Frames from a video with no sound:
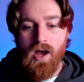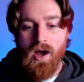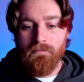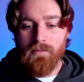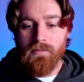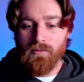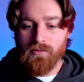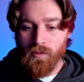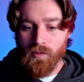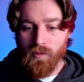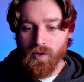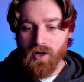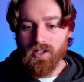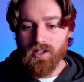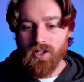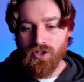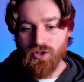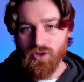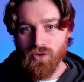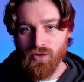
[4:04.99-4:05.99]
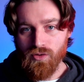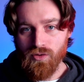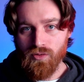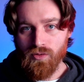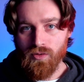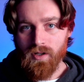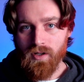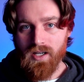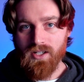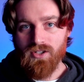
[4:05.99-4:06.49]
but what we're going to do
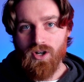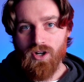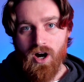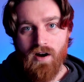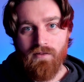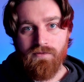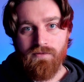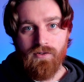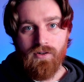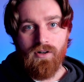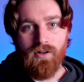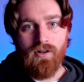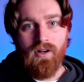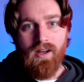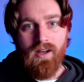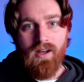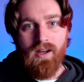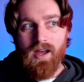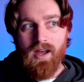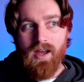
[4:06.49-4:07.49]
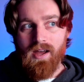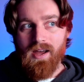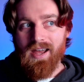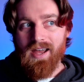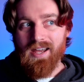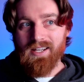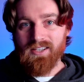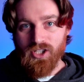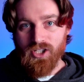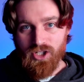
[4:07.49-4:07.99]
is offer
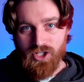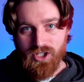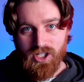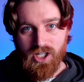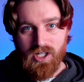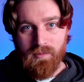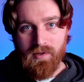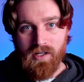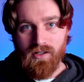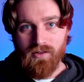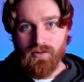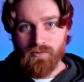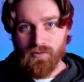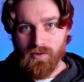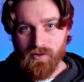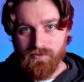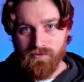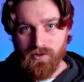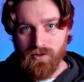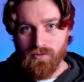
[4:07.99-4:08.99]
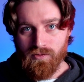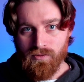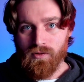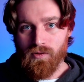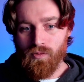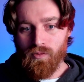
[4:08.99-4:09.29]
a legitimate review.